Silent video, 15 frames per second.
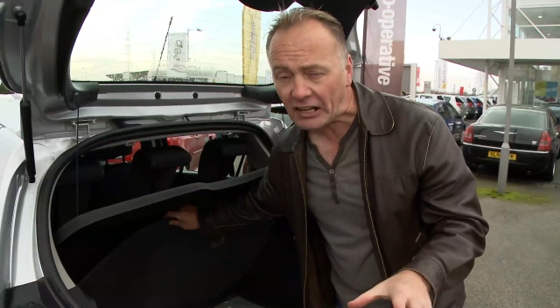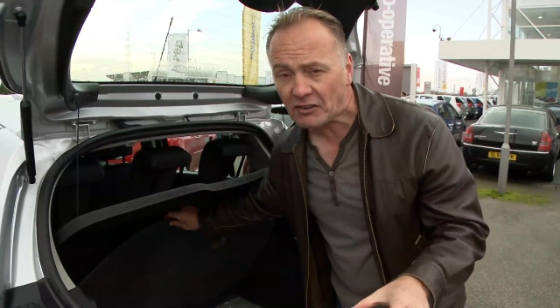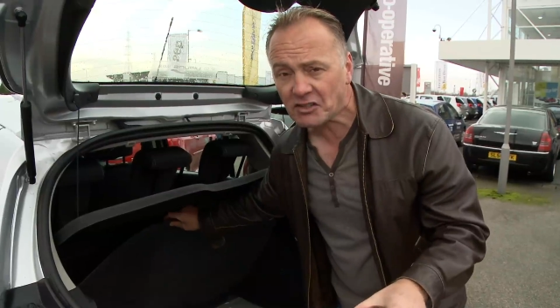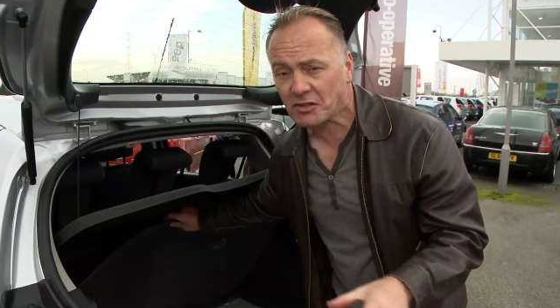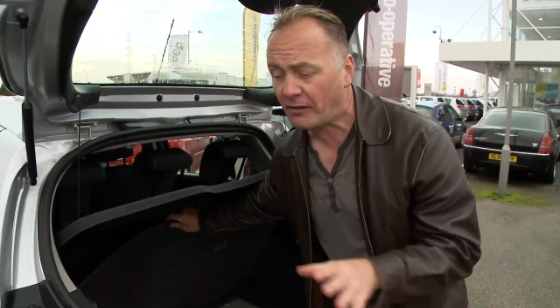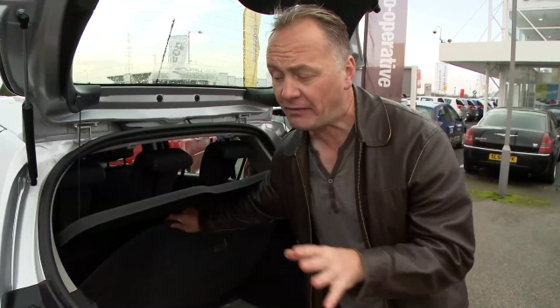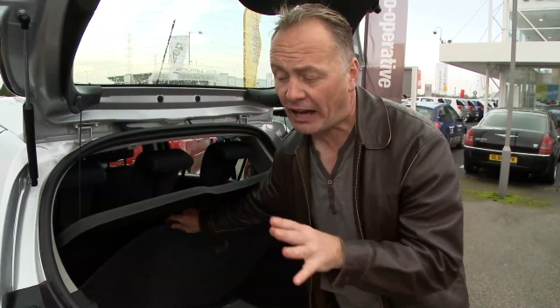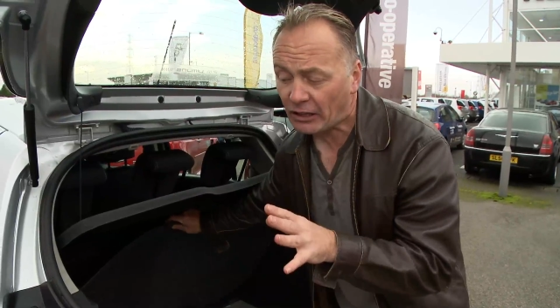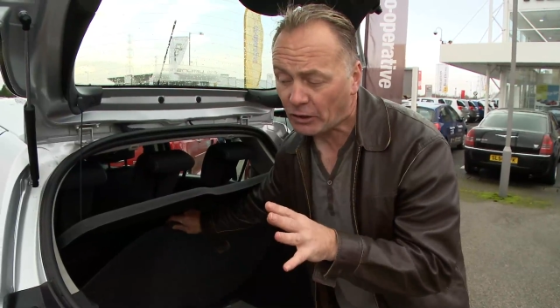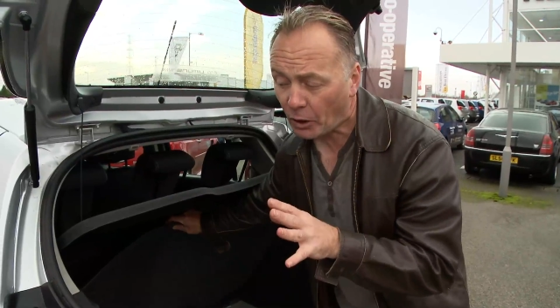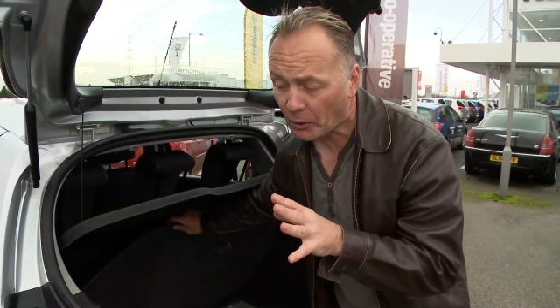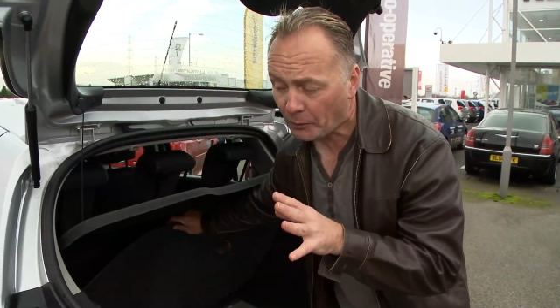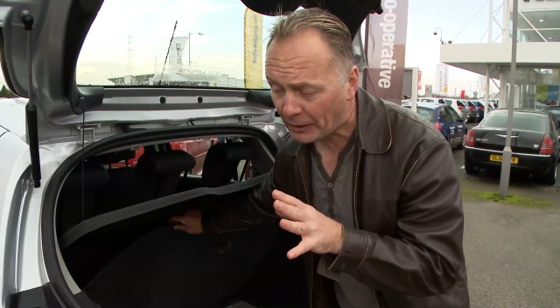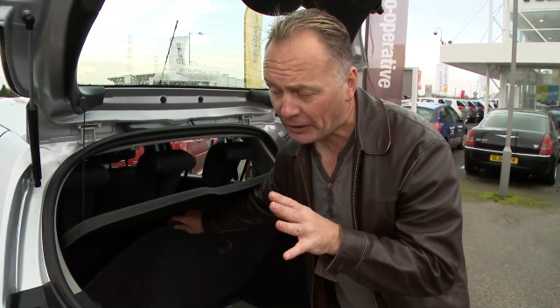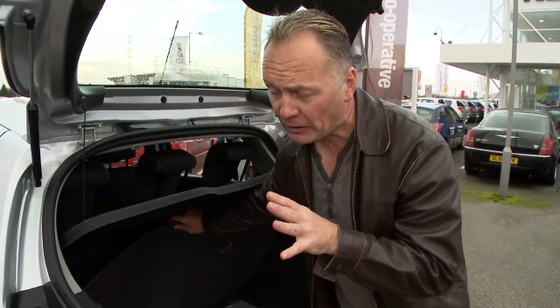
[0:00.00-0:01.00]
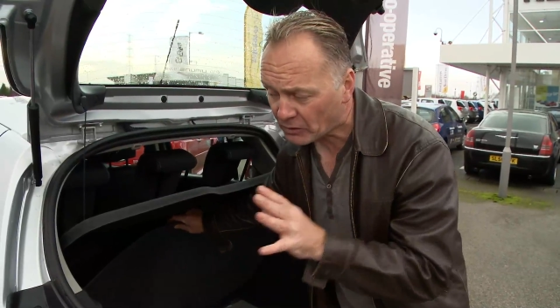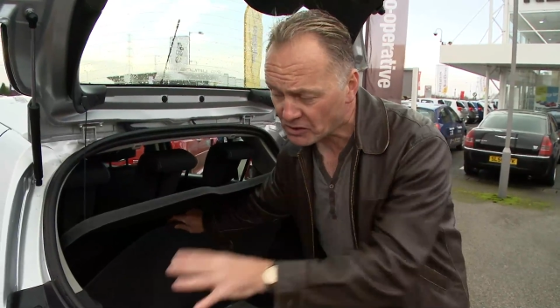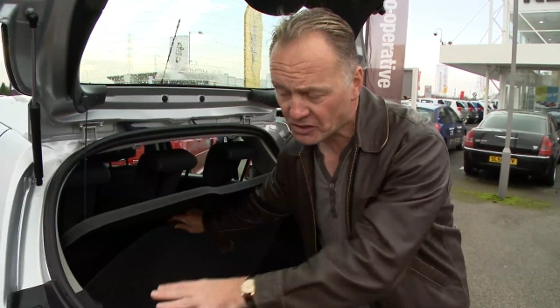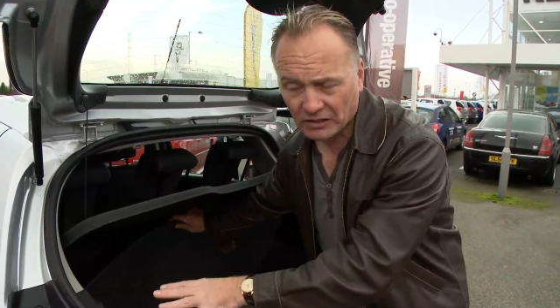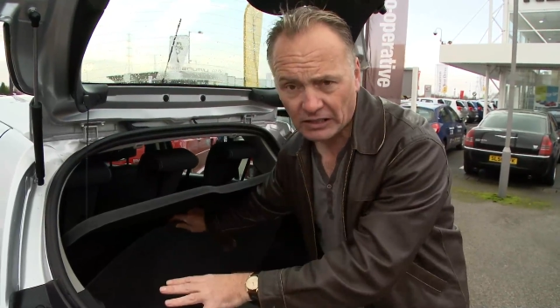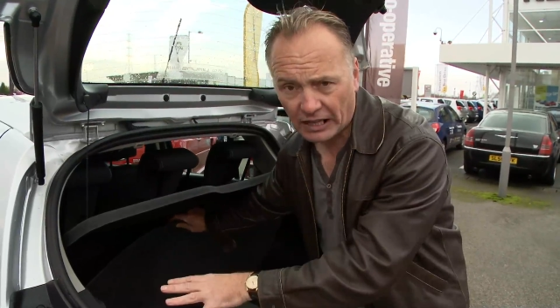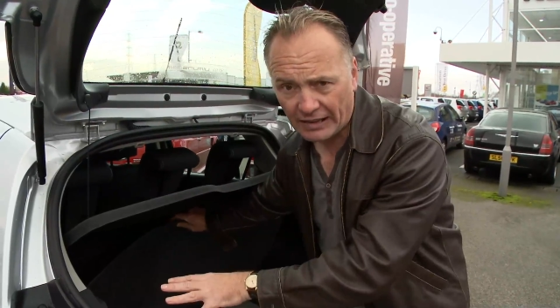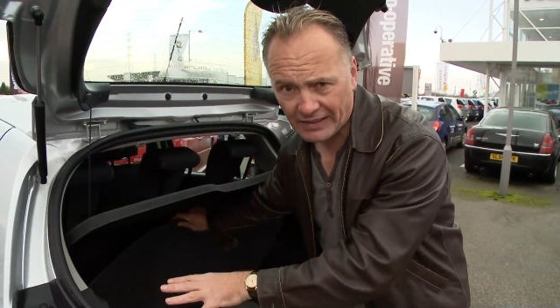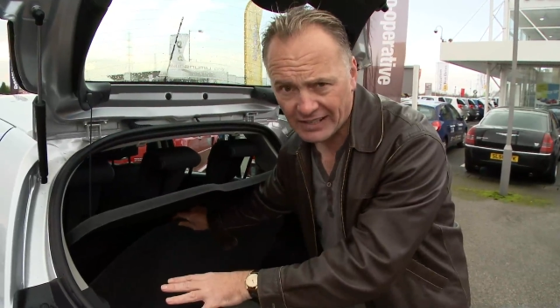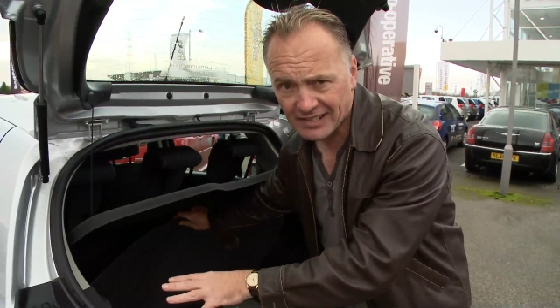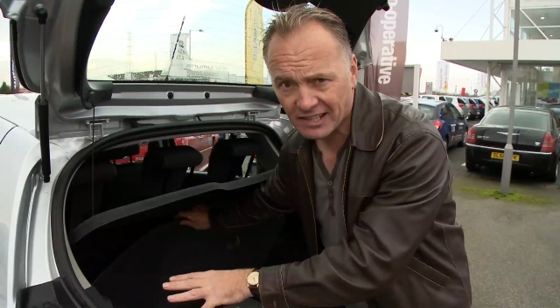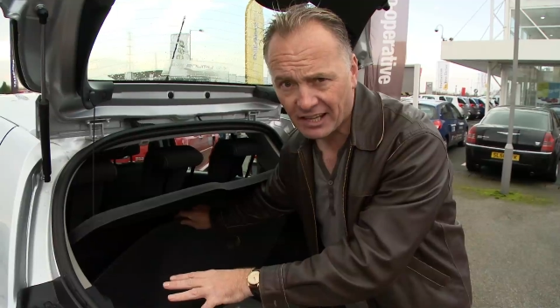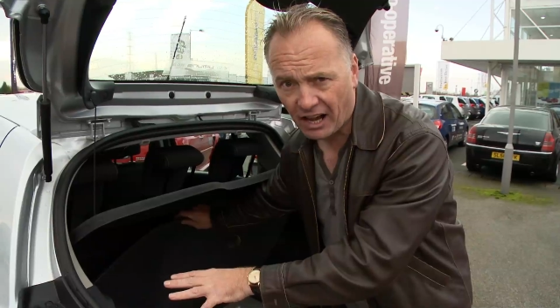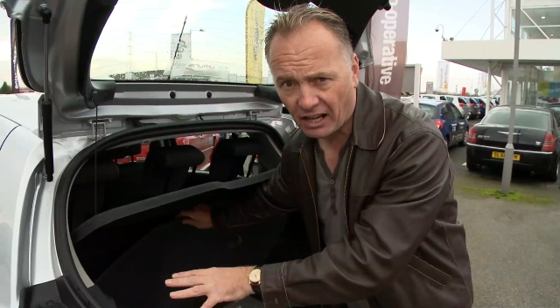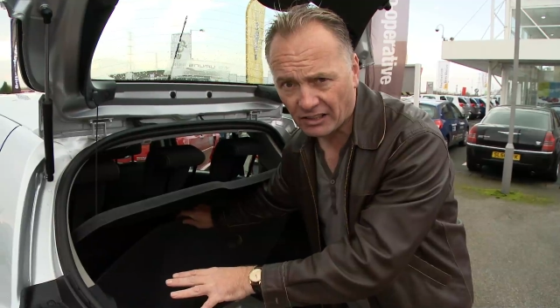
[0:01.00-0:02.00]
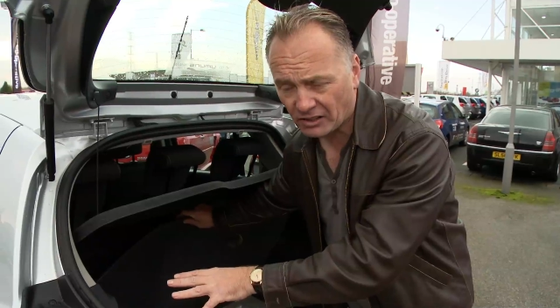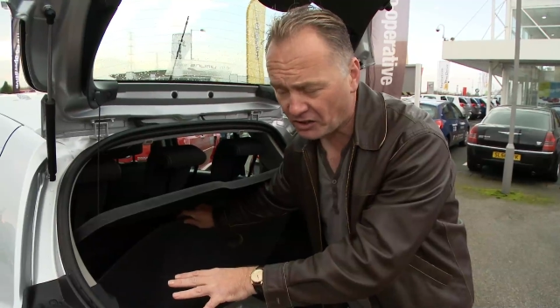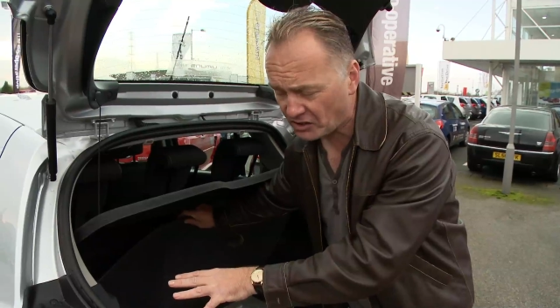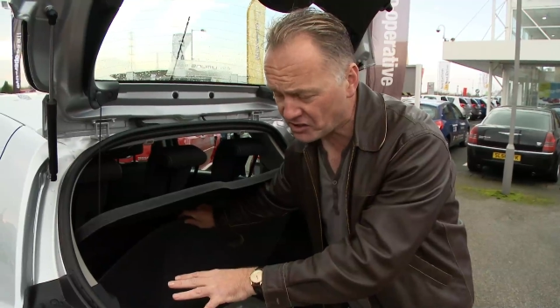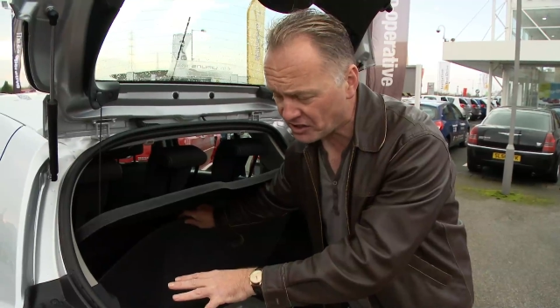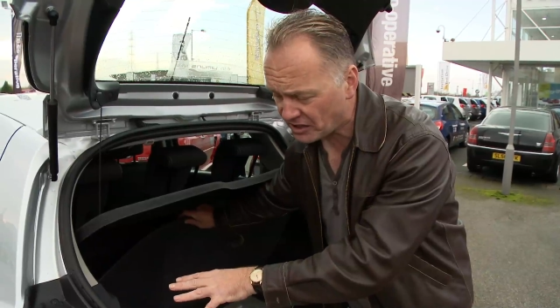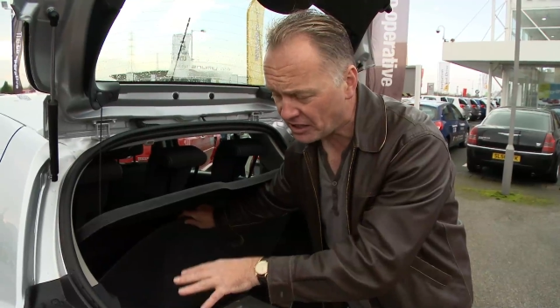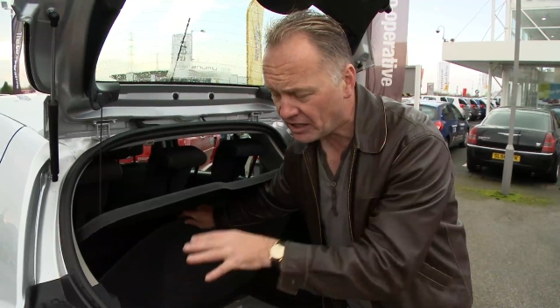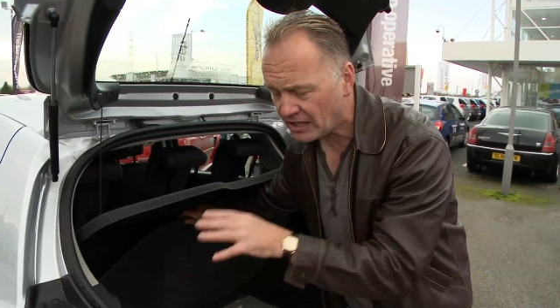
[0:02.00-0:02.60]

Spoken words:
enough to have alloy wheels like this car does,